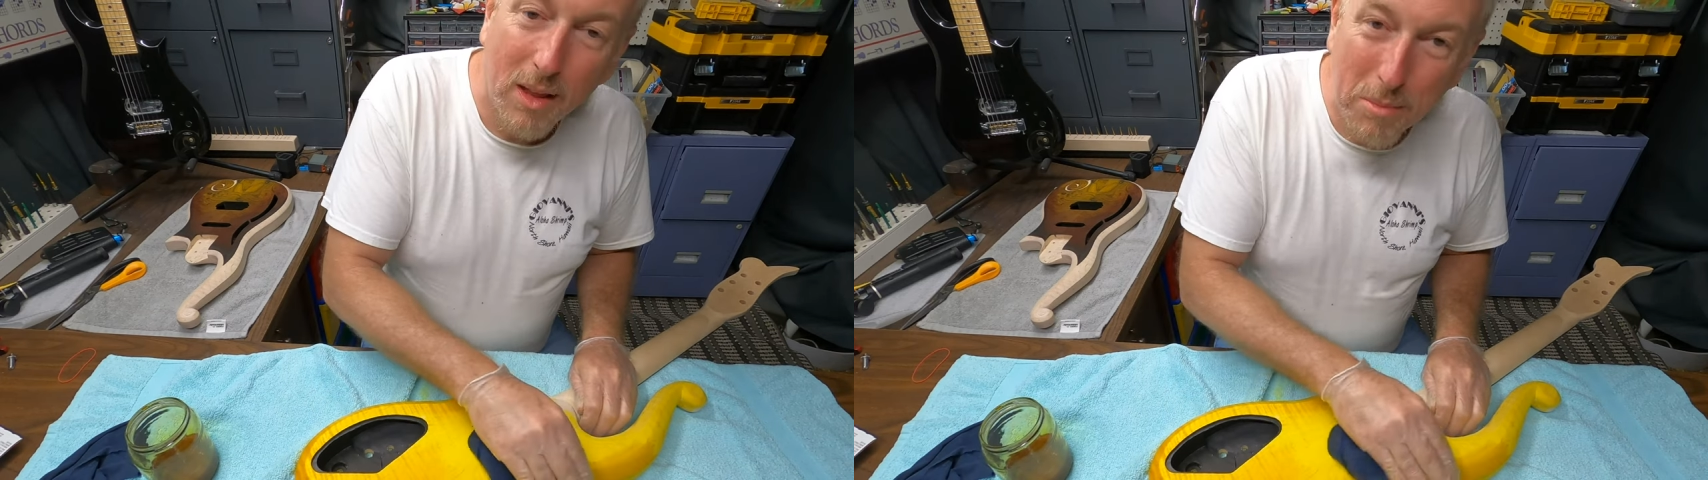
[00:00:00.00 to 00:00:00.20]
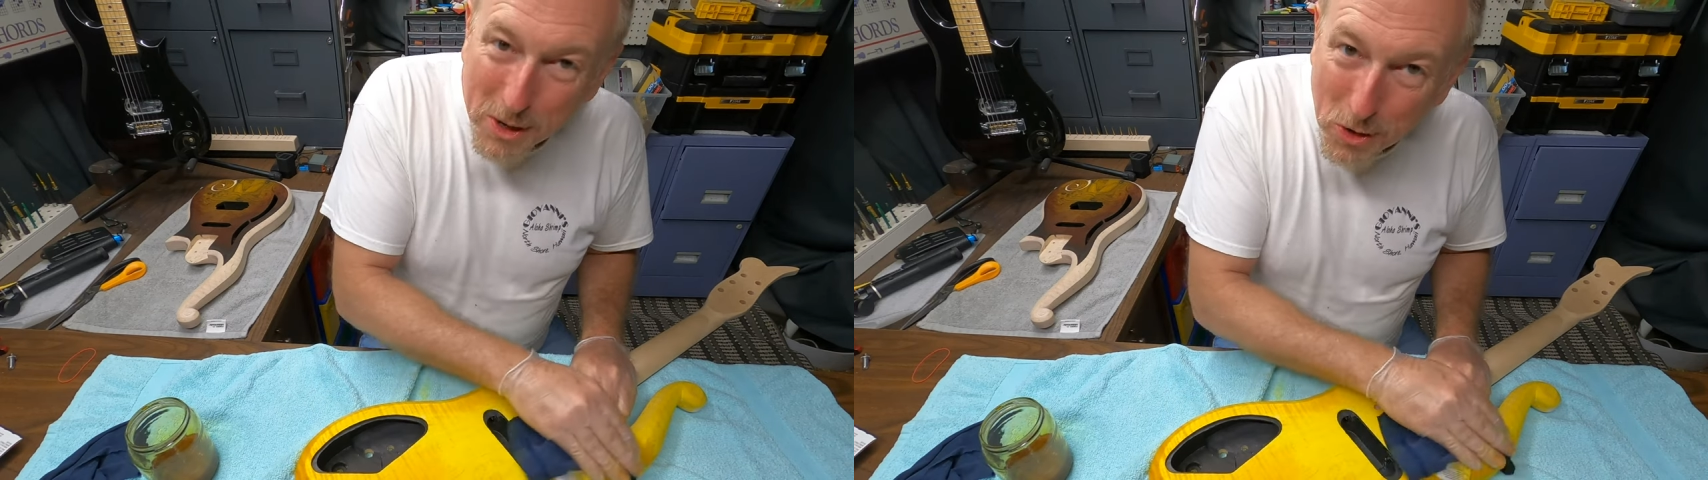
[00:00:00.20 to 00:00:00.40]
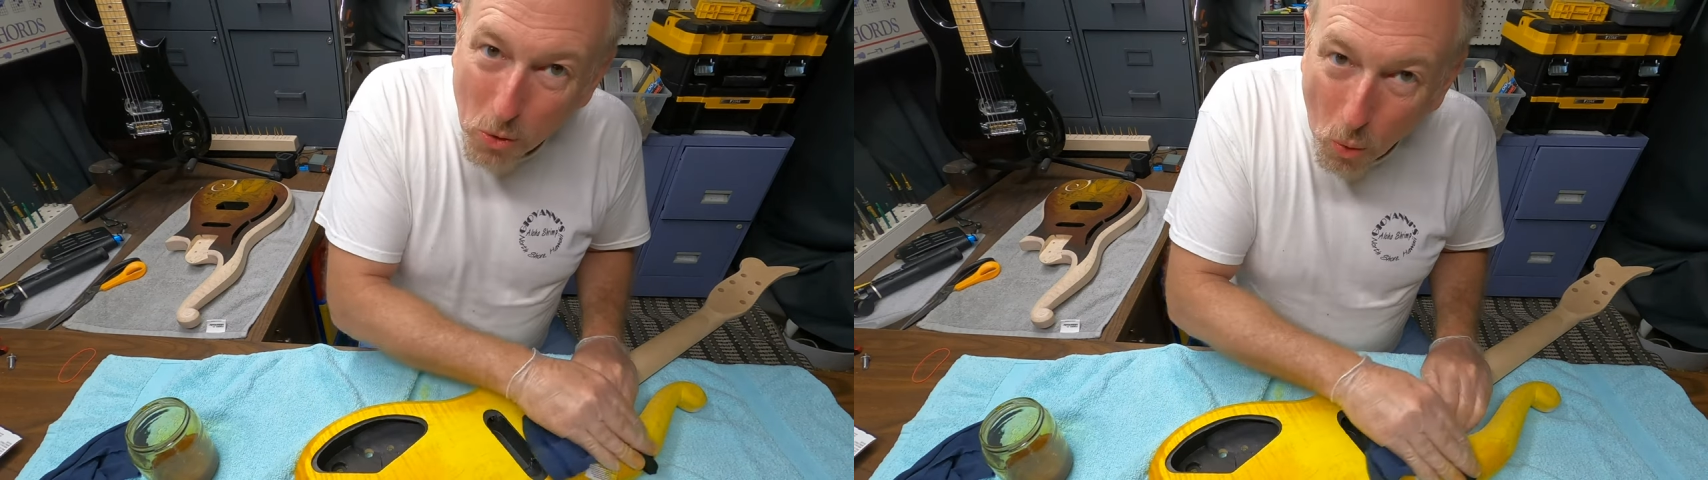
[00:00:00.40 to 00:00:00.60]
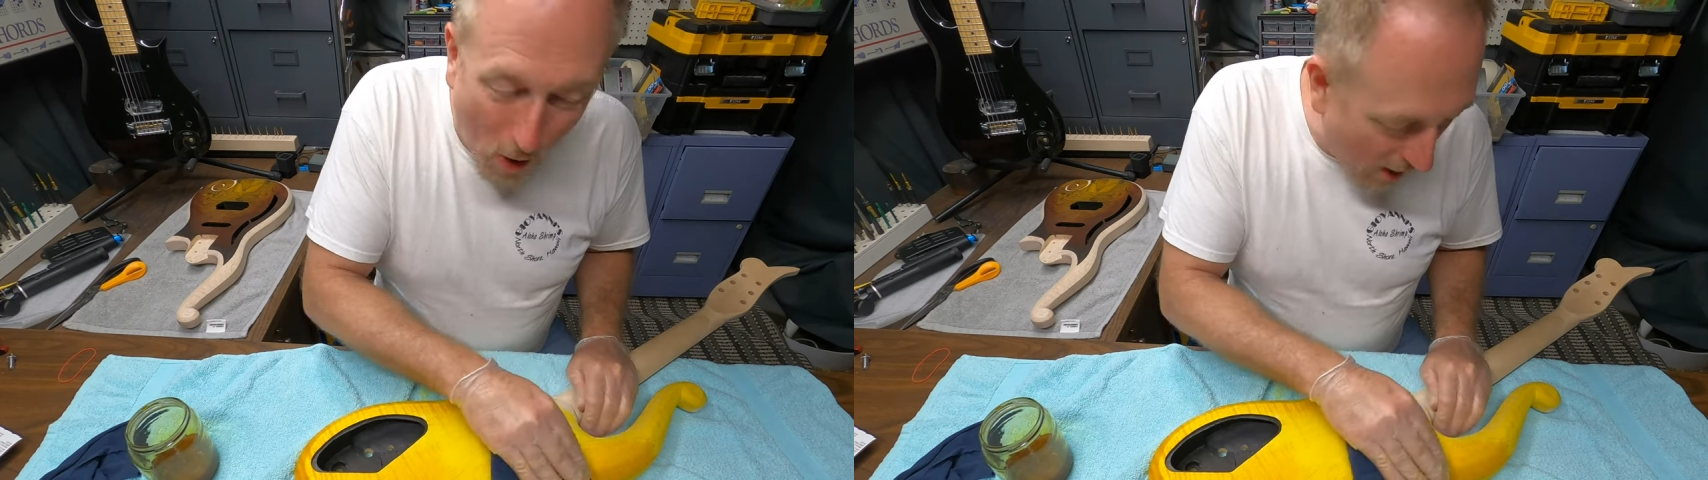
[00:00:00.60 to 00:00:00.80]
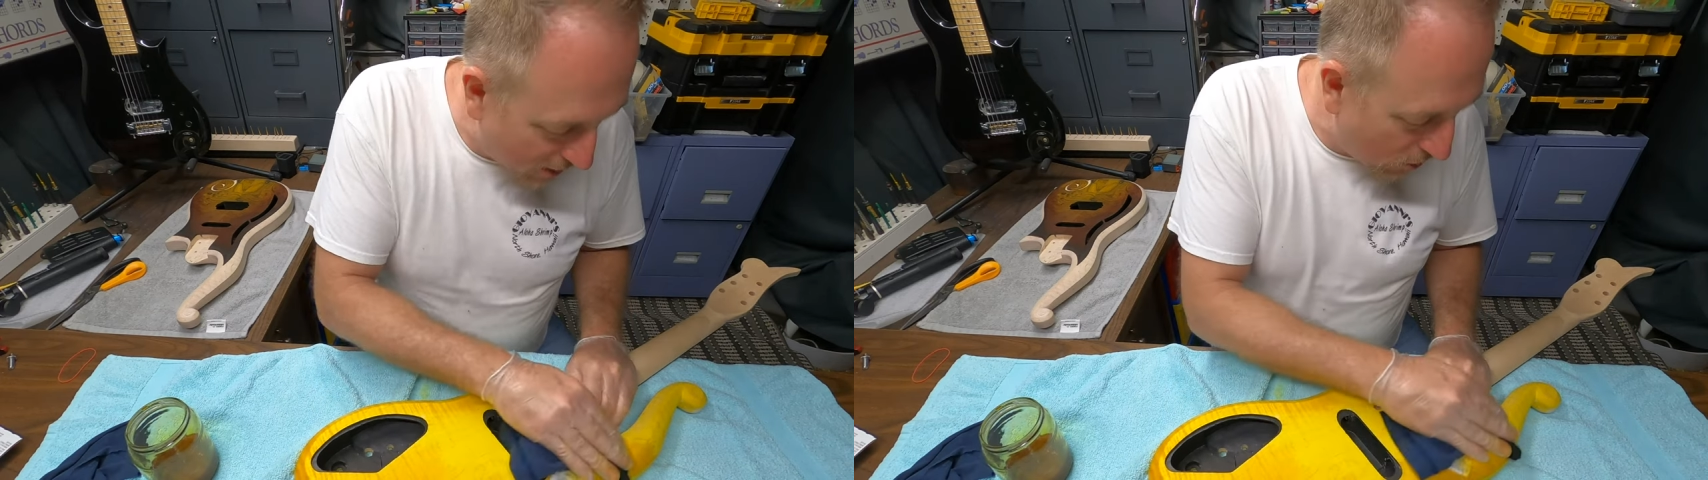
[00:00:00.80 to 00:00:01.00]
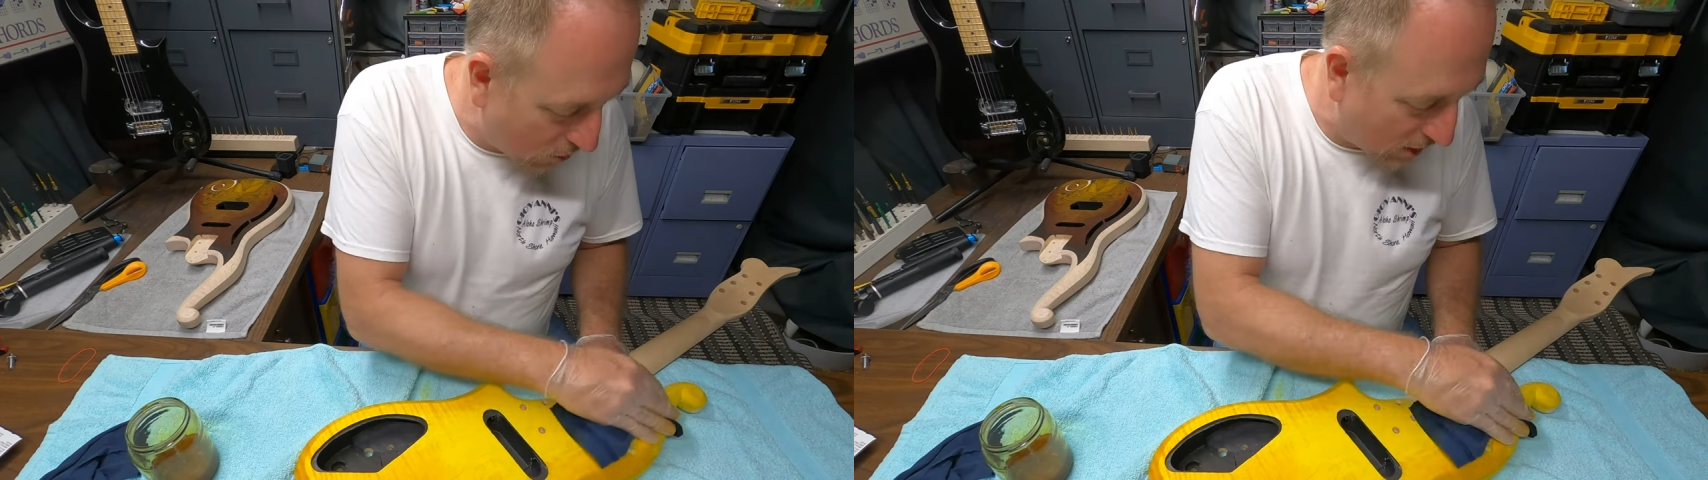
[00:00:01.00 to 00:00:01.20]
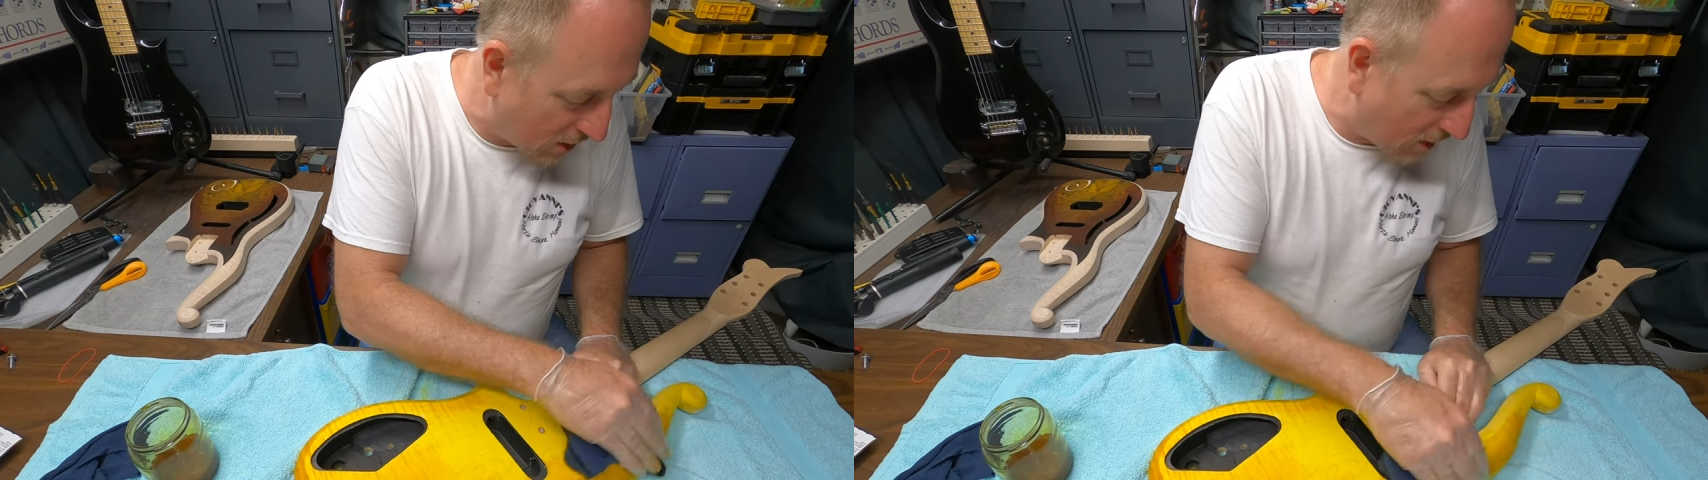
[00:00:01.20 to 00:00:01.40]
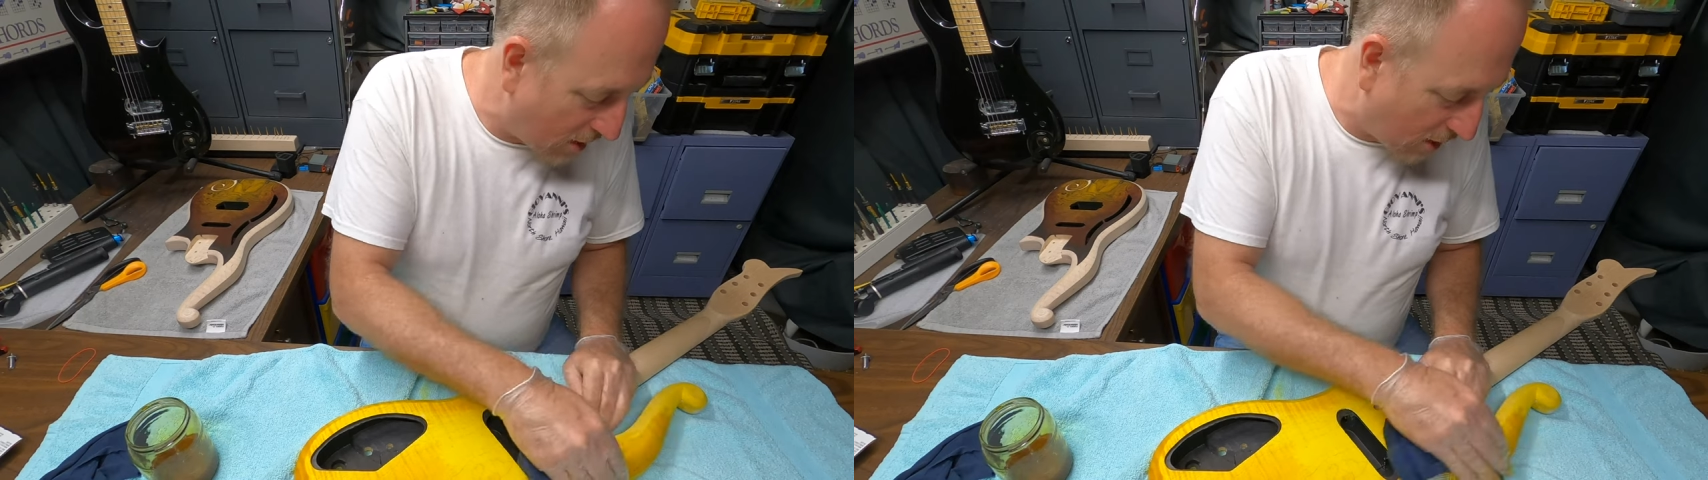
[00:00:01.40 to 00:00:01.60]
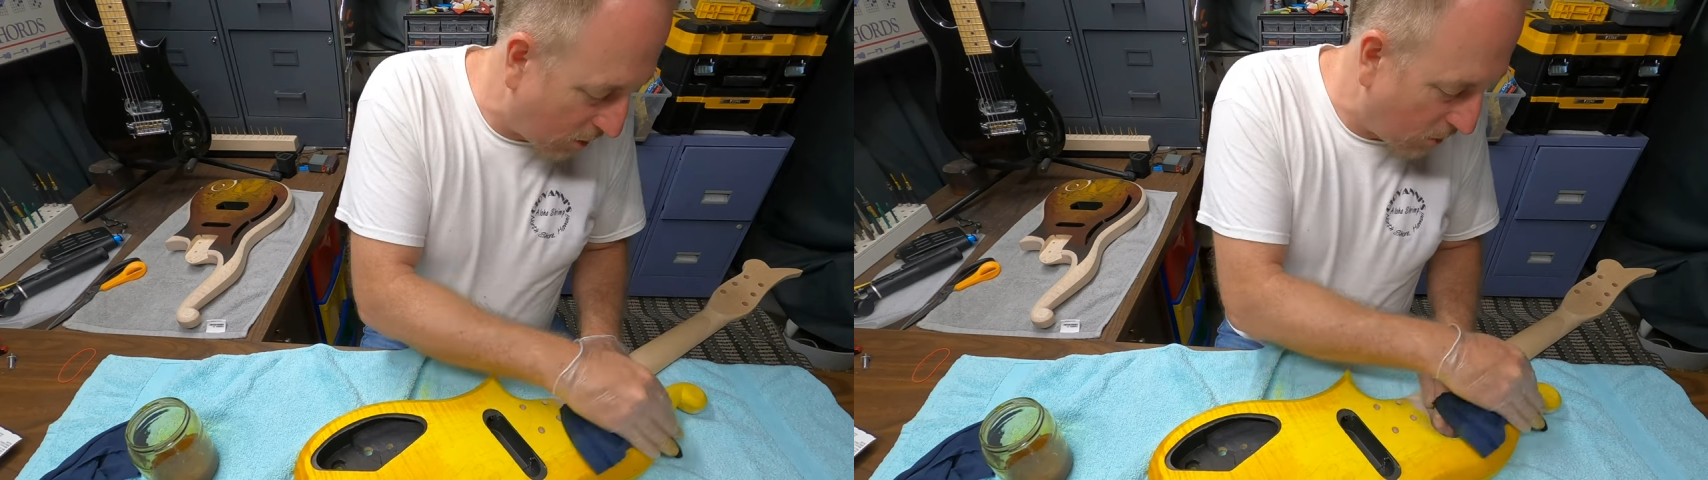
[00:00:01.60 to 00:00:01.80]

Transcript: let me know why you think they ought to